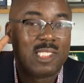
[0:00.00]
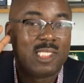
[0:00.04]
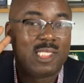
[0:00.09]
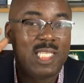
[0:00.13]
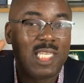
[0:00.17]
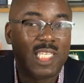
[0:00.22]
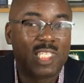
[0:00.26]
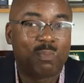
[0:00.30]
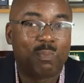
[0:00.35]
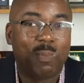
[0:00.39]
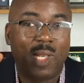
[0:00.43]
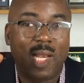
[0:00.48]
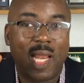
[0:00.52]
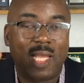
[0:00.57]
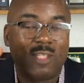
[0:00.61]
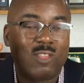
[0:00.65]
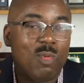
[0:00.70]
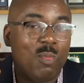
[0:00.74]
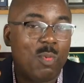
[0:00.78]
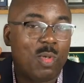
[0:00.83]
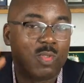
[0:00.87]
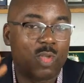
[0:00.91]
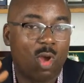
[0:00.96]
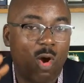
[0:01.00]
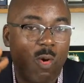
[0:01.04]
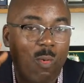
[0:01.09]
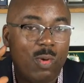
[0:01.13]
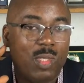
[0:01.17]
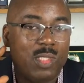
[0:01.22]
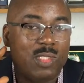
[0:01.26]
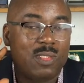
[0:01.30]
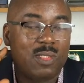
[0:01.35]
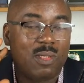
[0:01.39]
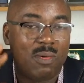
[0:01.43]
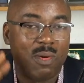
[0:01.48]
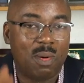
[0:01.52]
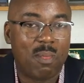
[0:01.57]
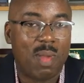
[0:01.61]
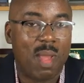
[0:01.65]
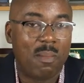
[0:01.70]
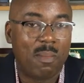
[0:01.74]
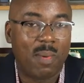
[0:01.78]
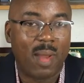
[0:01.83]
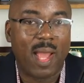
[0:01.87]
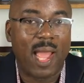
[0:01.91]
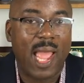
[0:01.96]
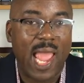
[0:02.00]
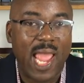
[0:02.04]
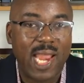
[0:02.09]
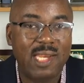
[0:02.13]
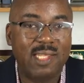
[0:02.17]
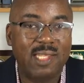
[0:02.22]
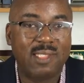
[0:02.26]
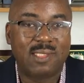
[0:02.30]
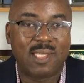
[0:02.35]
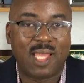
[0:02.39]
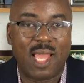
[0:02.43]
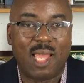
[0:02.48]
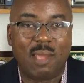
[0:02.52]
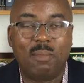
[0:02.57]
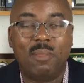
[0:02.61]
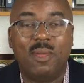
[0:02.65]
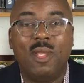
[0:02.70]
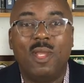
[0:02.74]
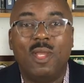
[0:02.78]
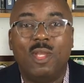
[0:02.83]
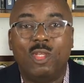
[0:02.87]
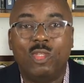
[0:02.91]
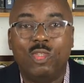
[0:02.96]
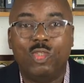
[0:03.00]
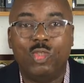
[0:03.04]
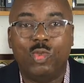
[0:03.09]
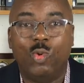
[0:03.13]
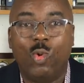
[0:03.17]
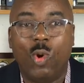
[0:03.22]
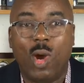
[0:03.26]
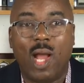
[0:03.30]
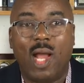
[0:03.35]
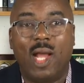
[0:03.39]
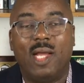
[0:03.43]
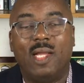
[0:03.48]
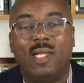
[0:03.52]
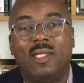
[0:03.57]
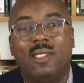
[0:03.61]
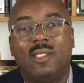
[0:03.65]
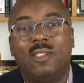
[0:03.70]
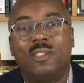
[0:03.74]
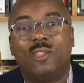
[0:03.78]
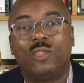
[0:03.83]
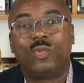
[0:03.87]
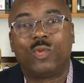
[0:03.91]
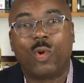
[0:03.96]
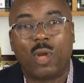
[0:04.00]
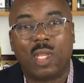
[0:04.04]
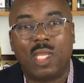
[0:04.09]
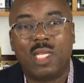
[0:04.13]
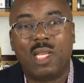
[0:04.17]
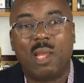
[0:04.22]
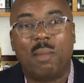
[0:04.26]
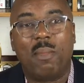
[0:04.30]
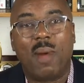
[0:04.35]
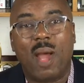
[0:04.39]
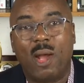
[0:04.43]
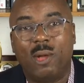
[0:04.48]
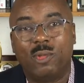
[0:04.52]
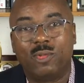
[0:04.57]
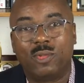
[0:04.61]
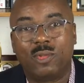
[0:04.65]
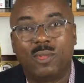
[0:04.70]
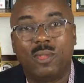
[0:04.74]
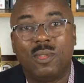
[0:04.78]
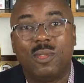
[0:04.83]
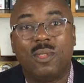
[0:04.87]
6 pillars you must always remember anytime you are talking about